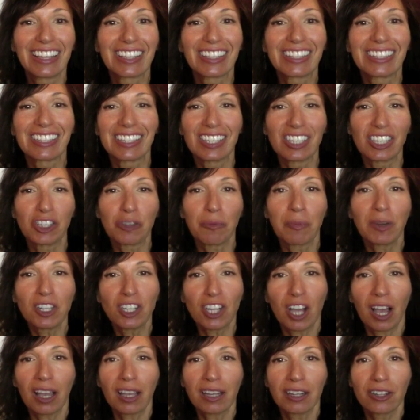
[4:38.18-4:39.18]
This is a much
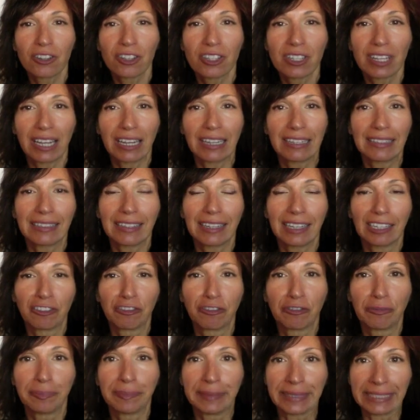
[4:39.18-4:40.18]
higher state
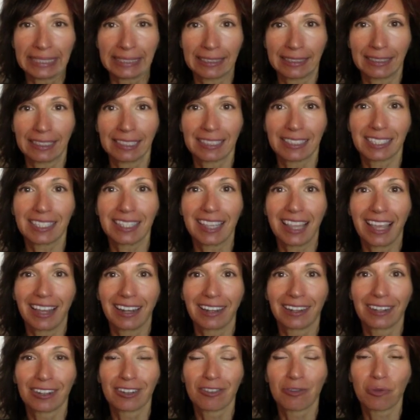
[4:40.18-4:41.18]
of beingness
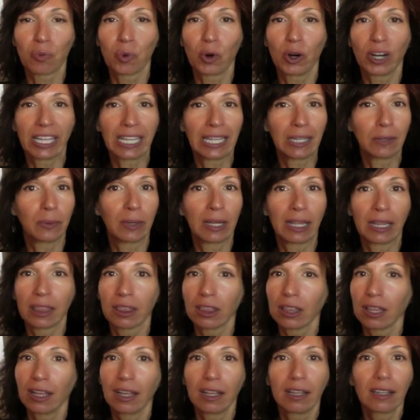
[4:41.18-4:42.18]
than working
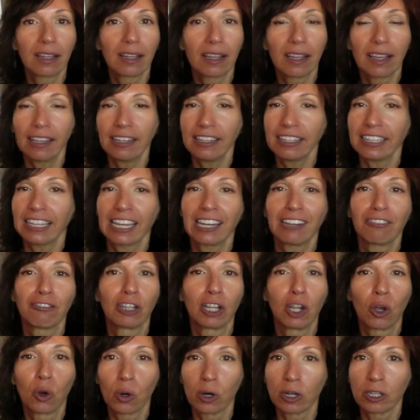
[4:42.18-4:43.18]
with any kind of
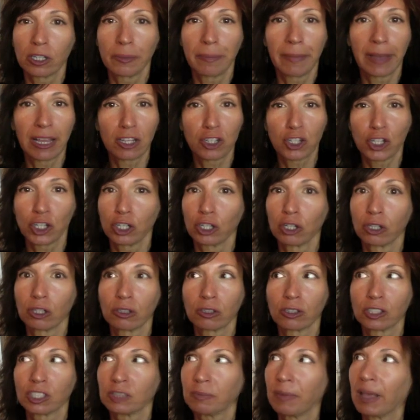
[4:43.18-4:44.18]
lower
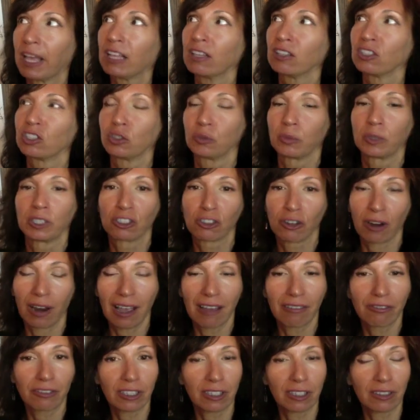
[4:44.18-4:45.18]
dimensional spells and
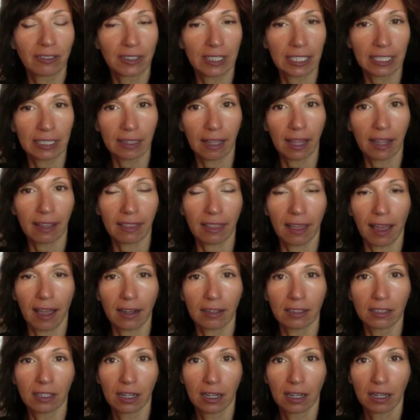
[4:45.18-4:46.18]
witchcraft and everything like
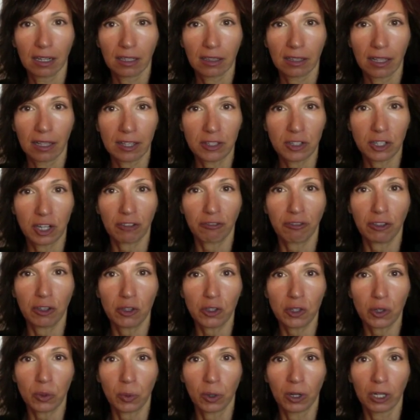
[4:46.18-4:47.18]
that. That stuff
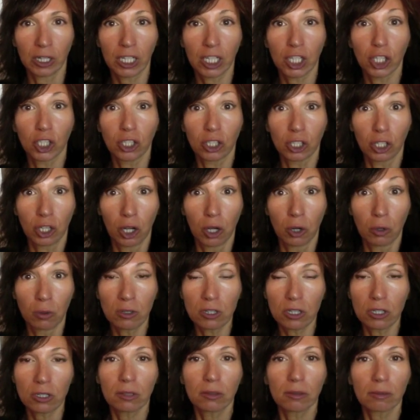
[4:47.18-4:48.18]
used to work.
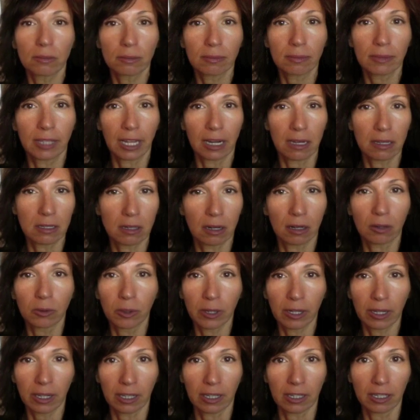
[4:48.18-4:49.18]
Note that it's not
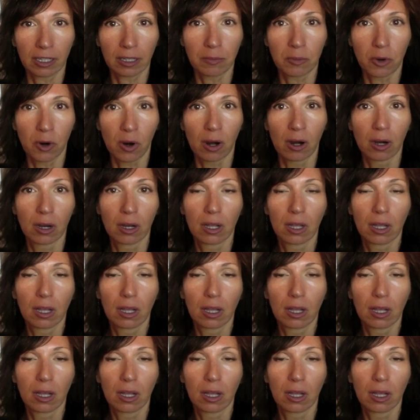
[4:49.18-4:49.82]
working anymore.